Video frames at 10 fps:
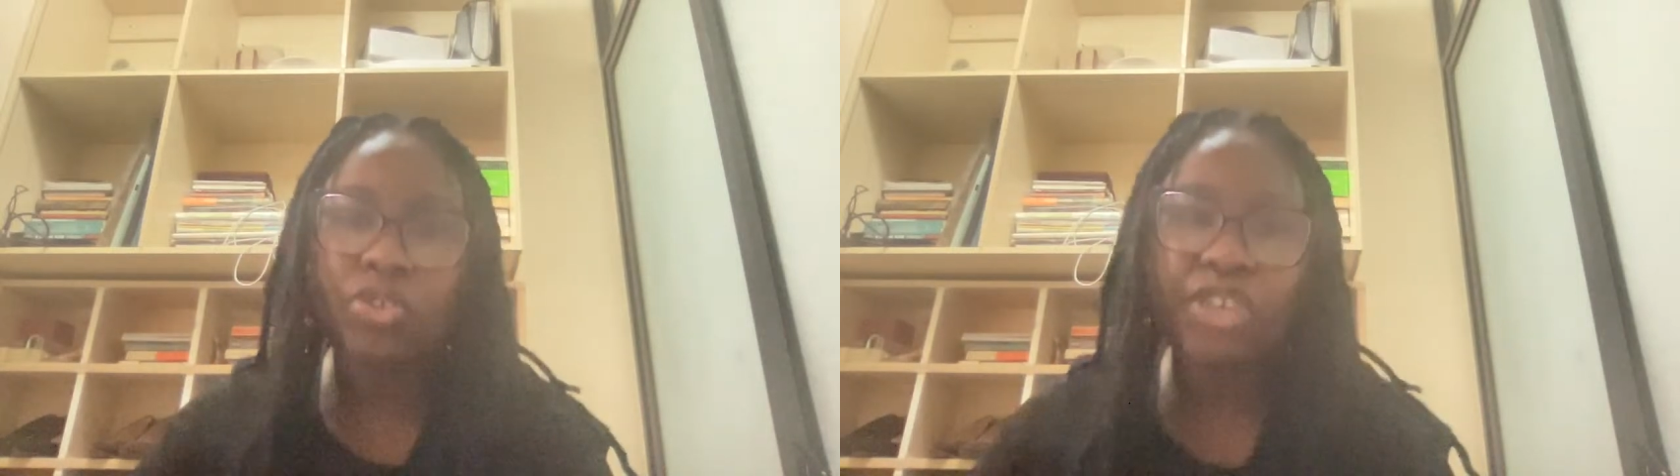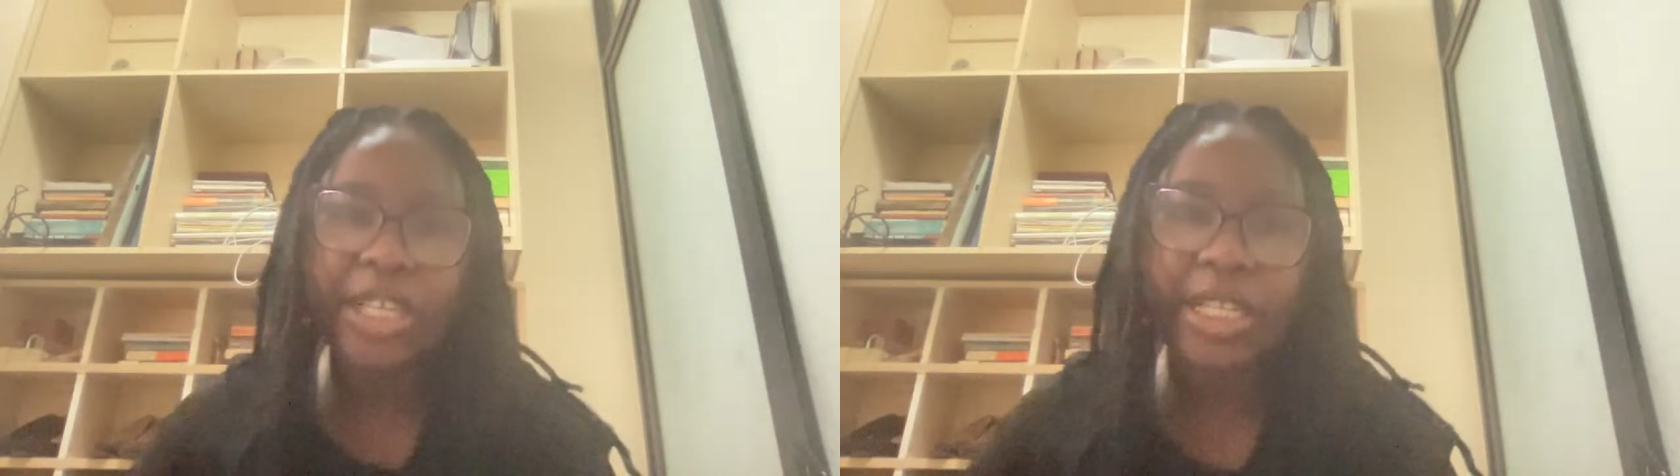
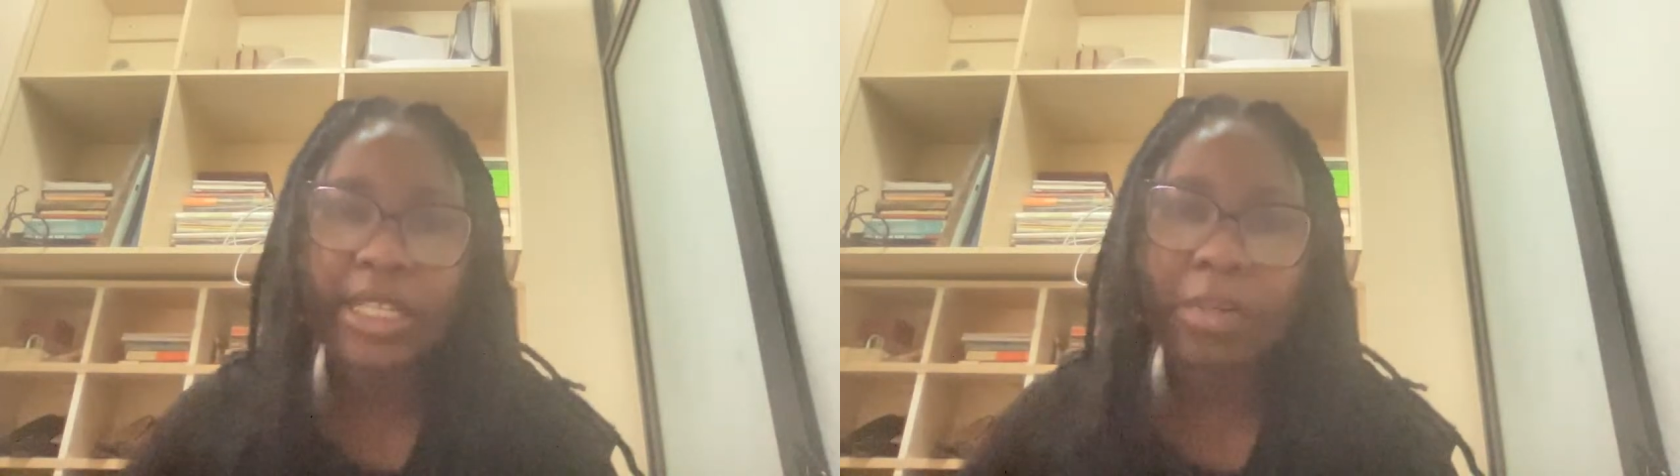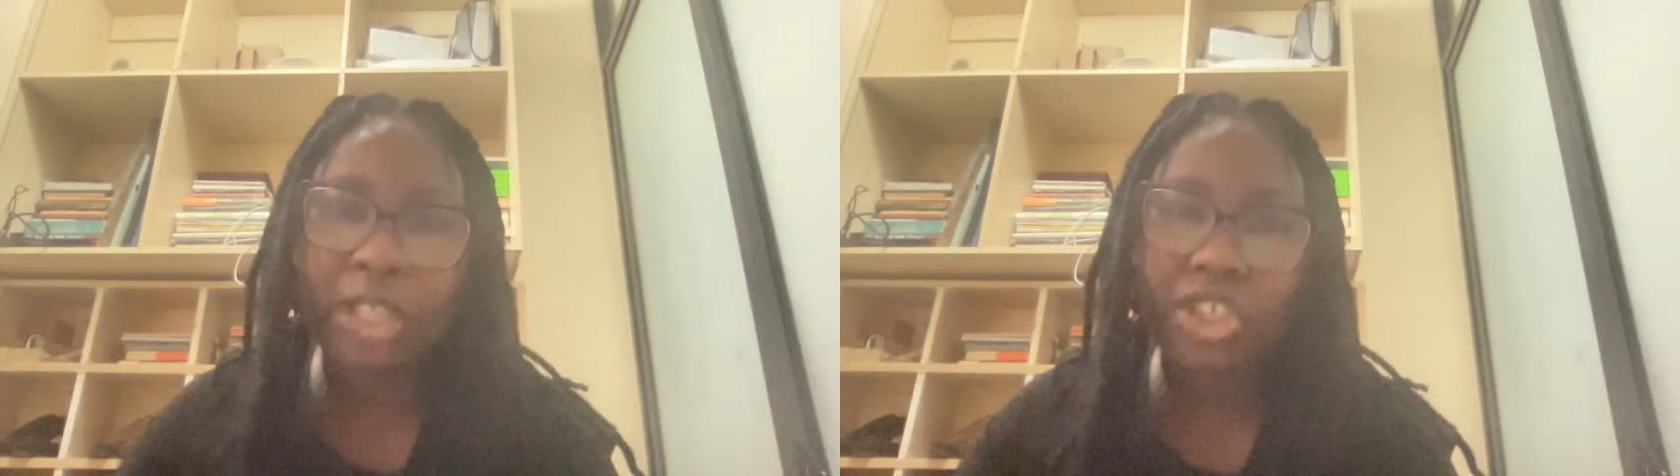trading
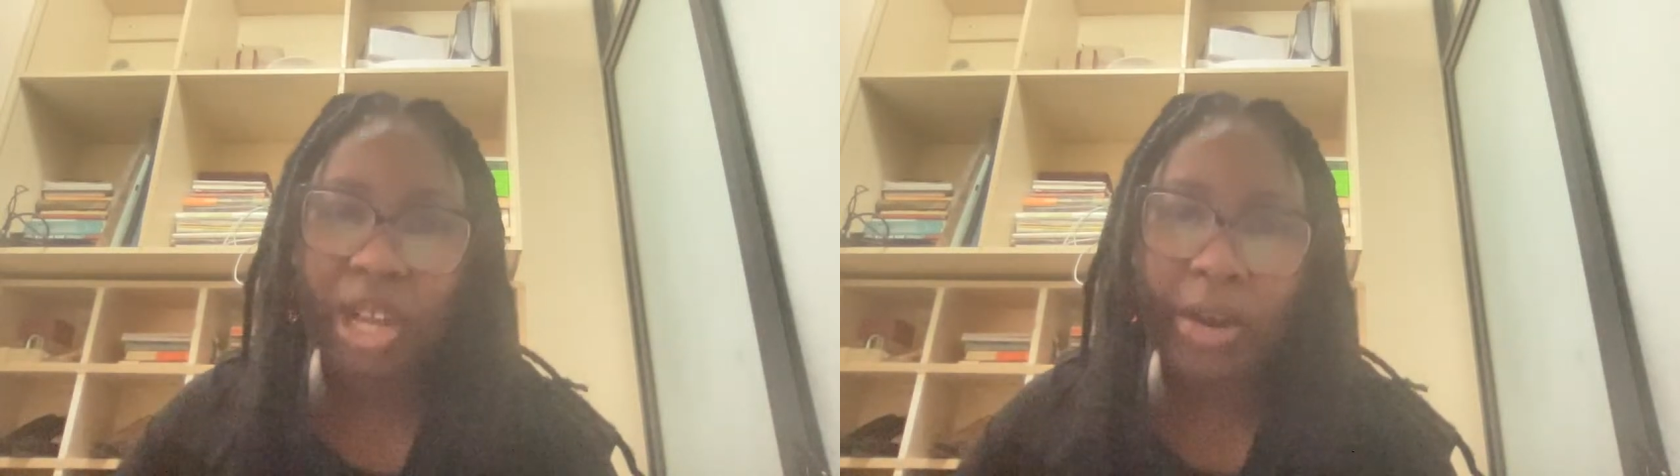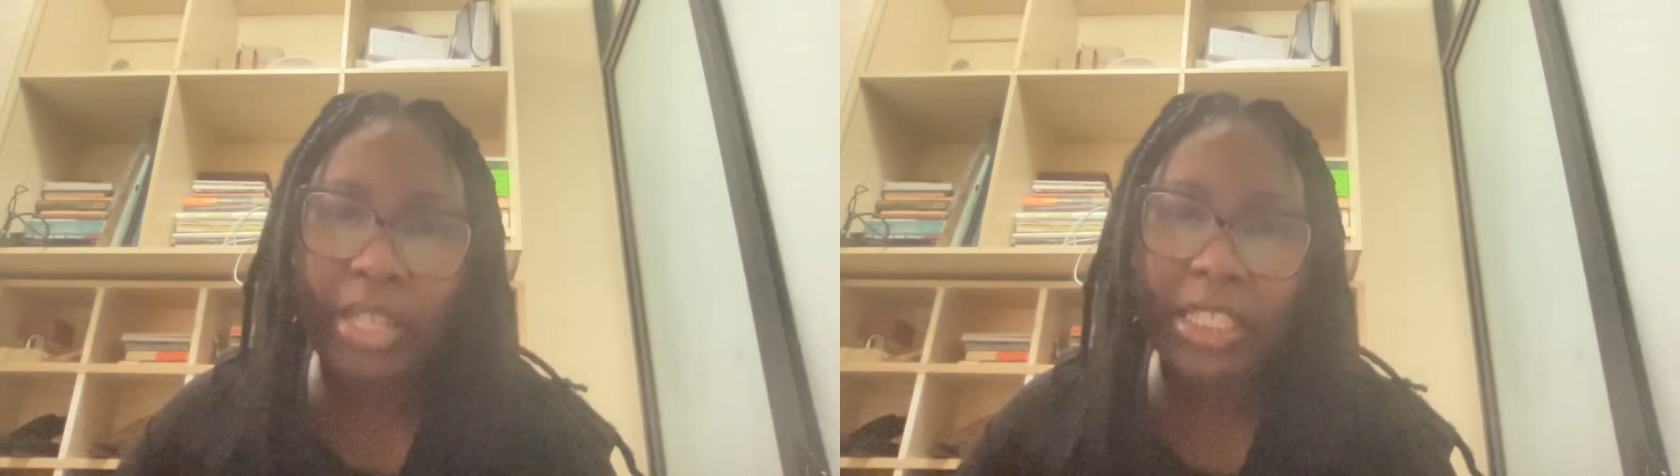the major
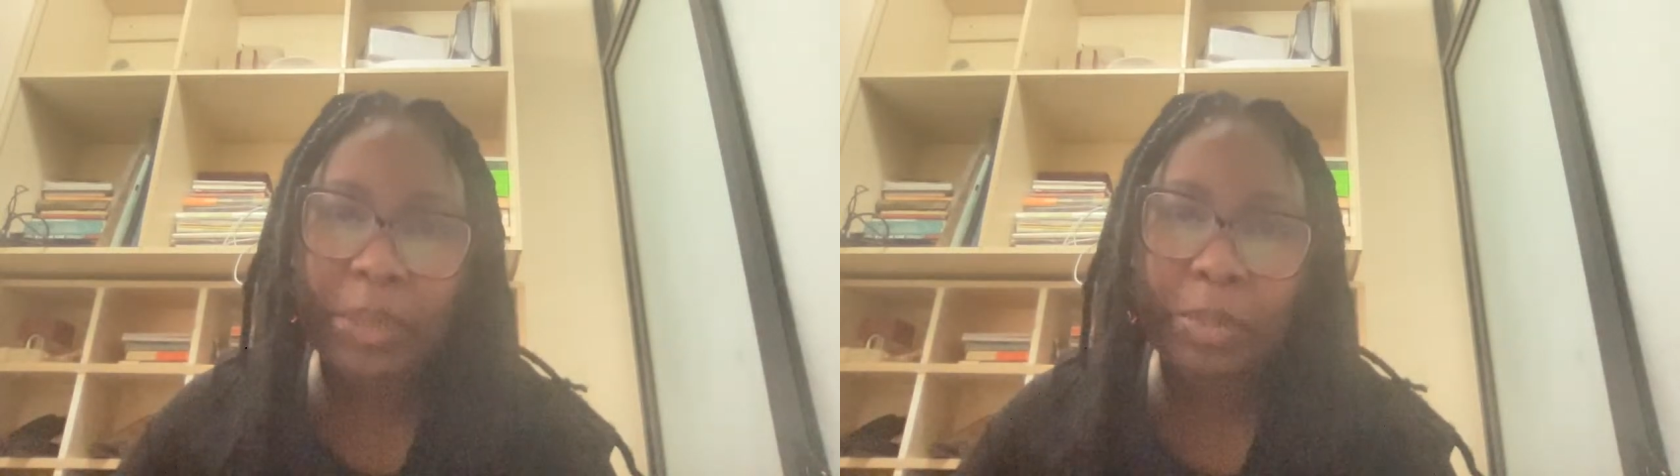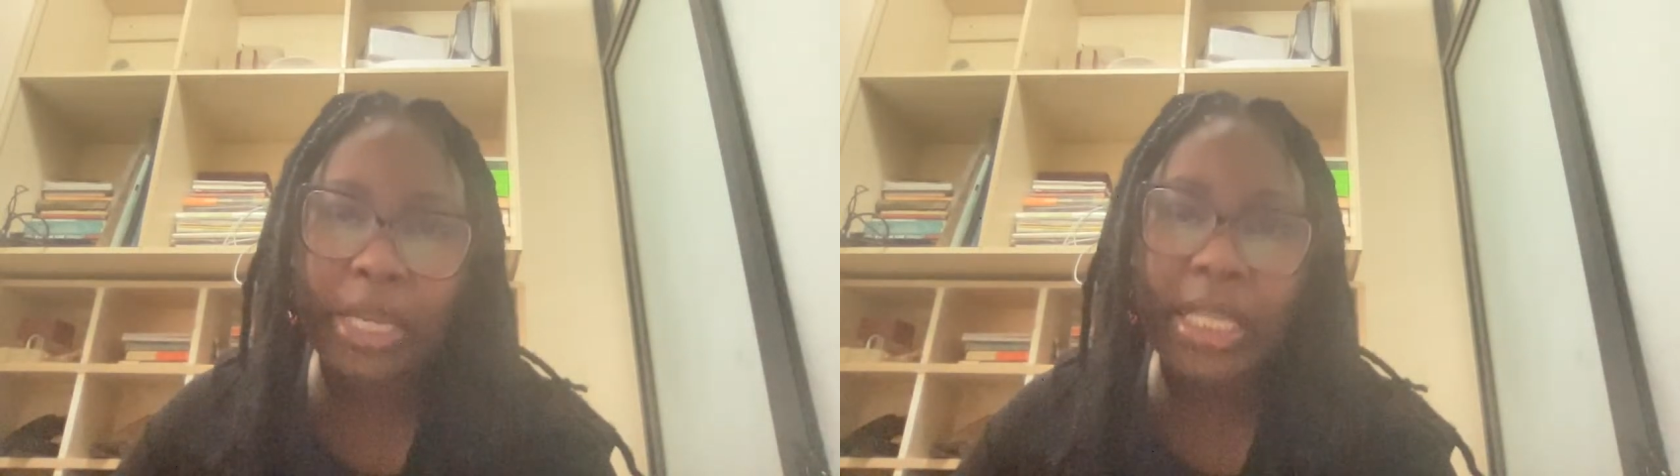
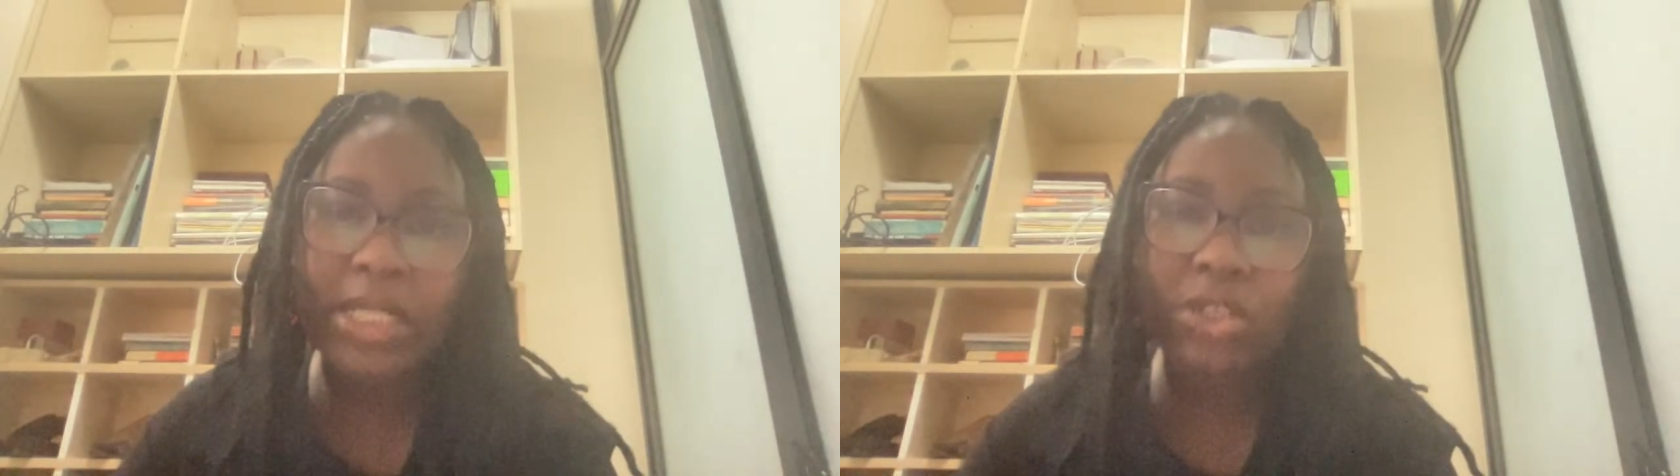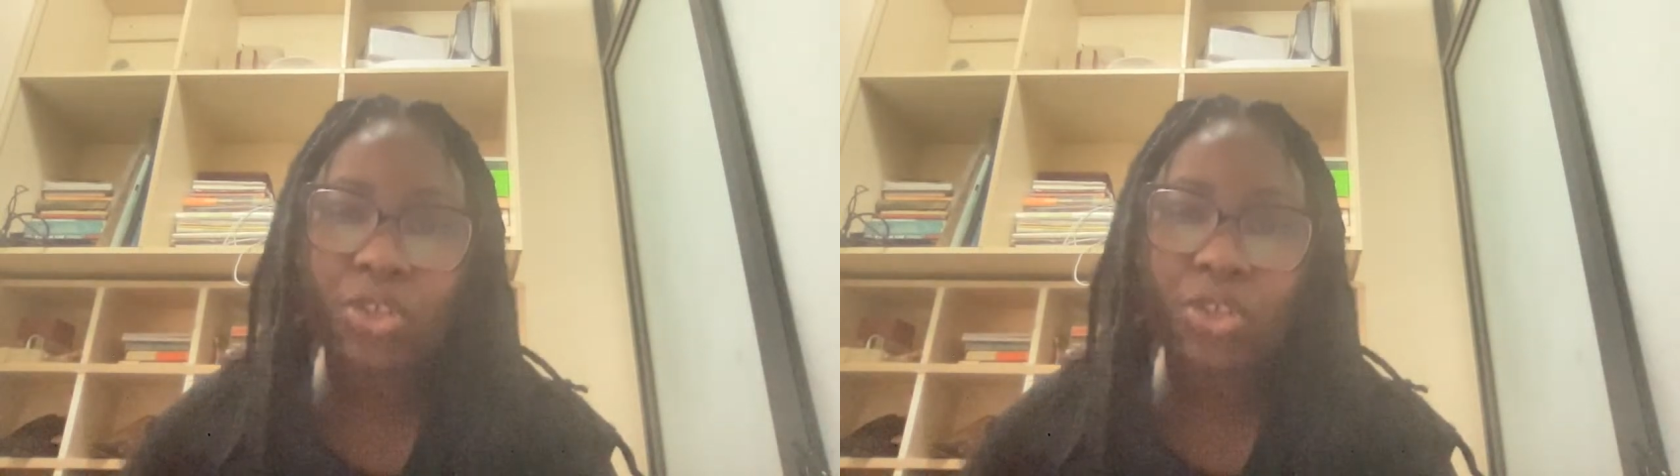currency pairs,